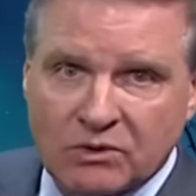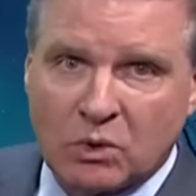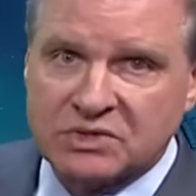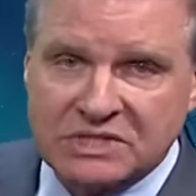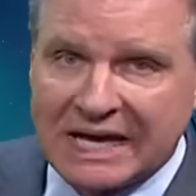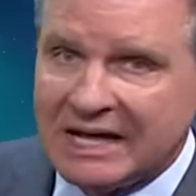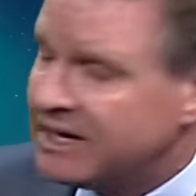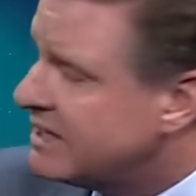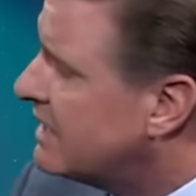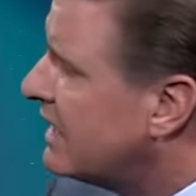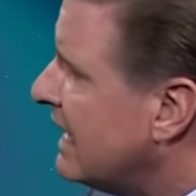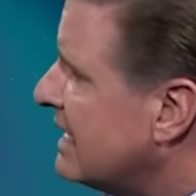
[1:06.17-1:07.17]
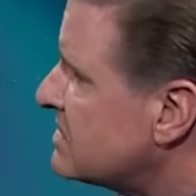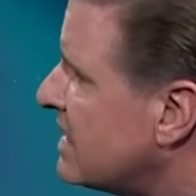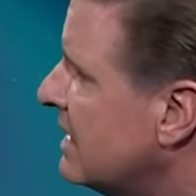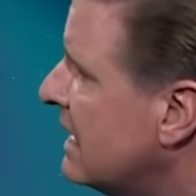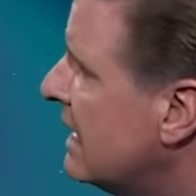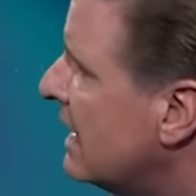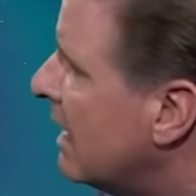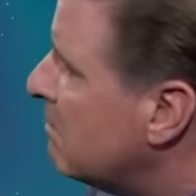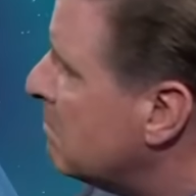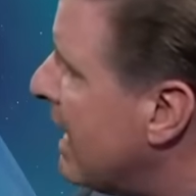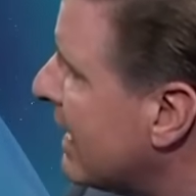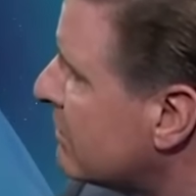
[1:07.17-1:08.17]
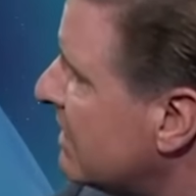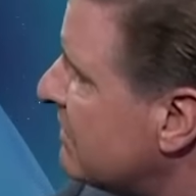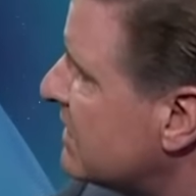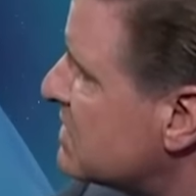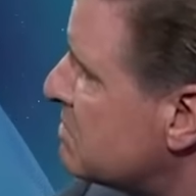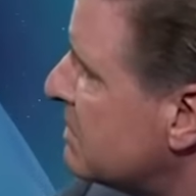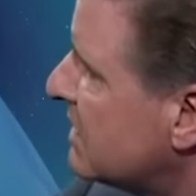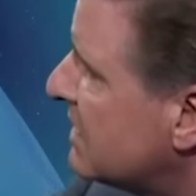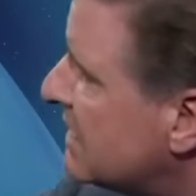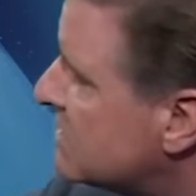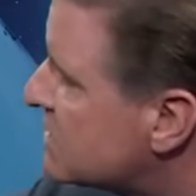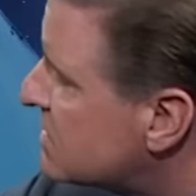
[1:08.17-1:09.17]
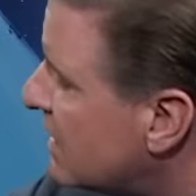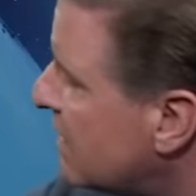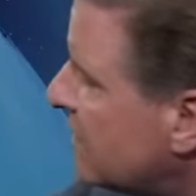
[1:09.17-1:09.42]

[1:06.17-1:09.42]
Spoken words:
of course, Canada and Alaska. Moderate visibility just a